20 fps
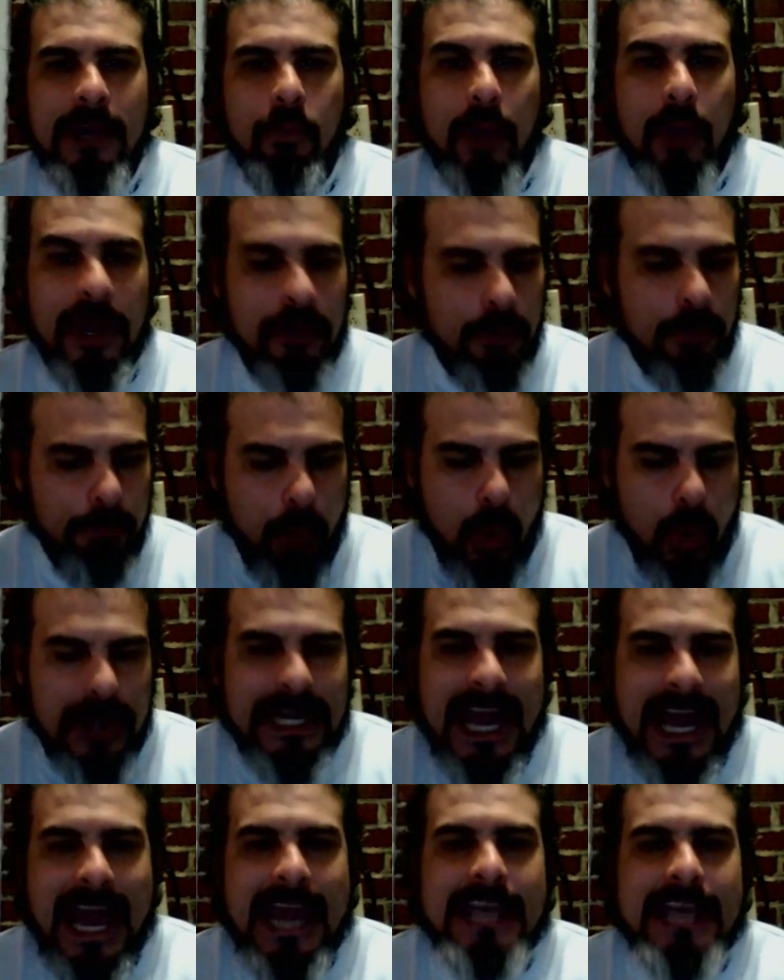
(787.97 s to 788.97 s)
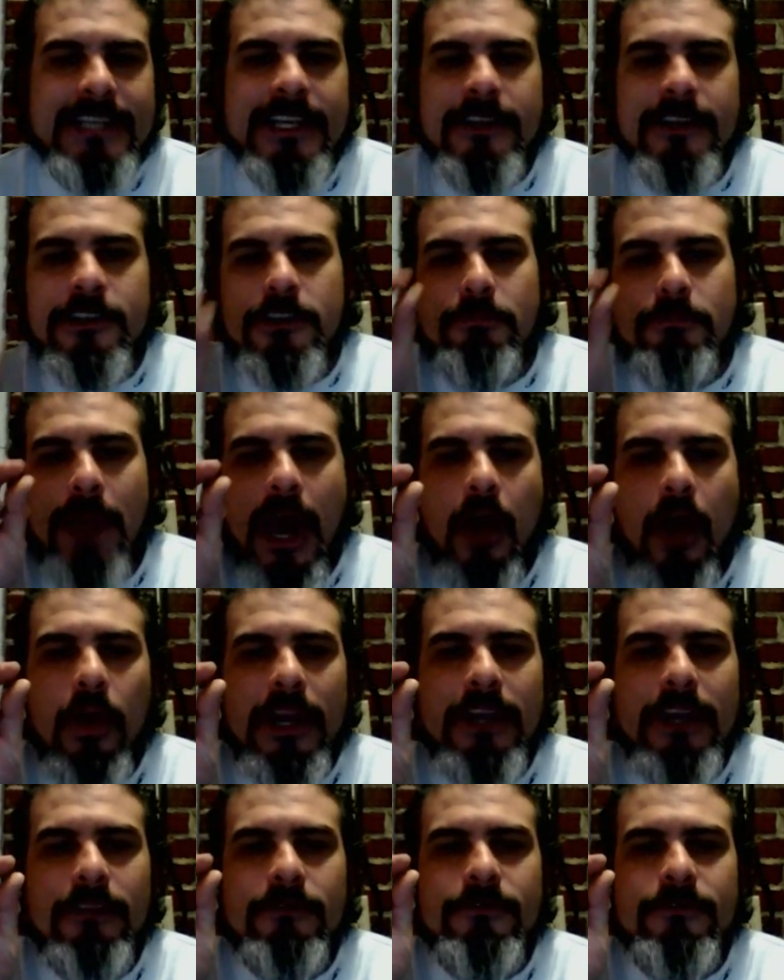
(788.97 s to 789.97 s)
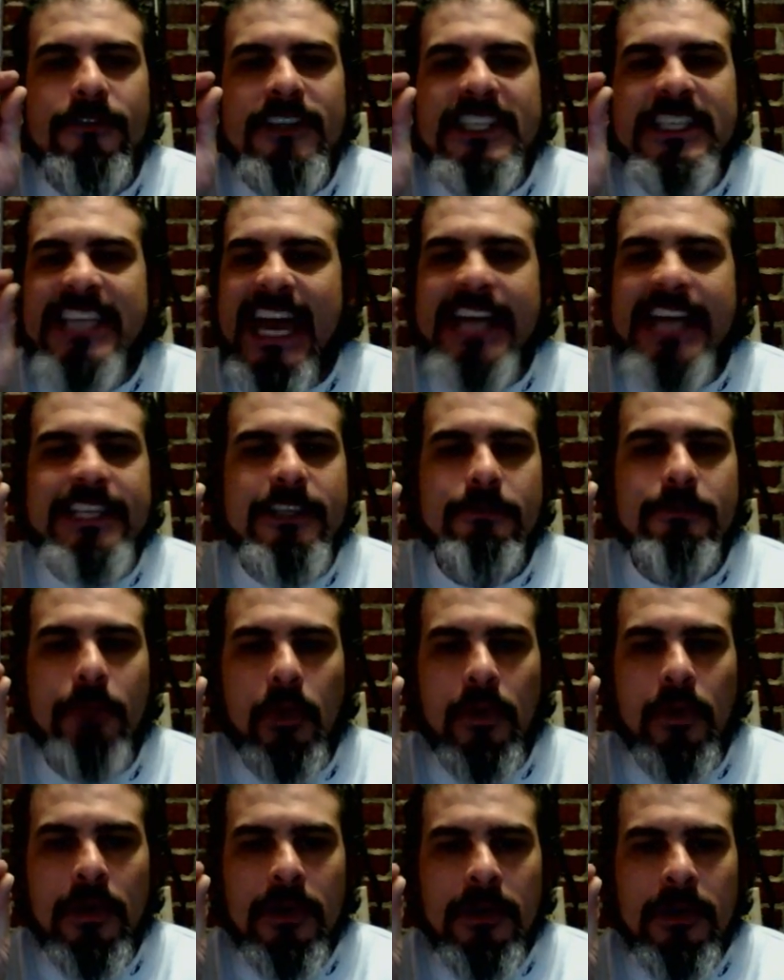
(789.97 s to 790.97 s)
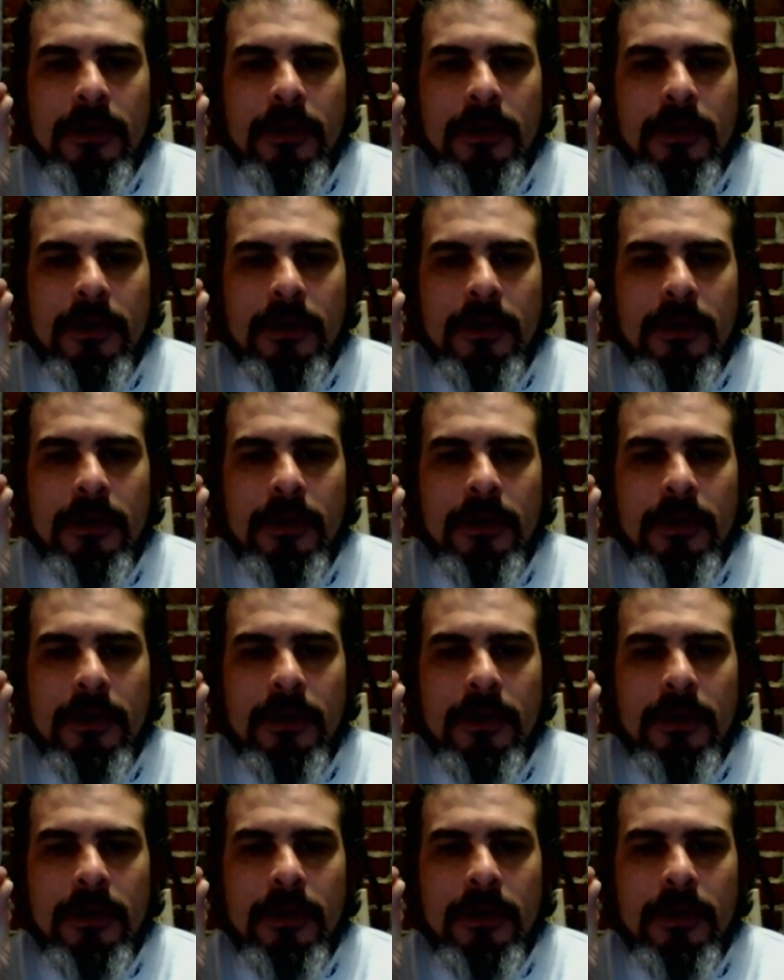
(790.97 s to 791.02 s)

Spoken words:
Whether point A is a small infinitesimal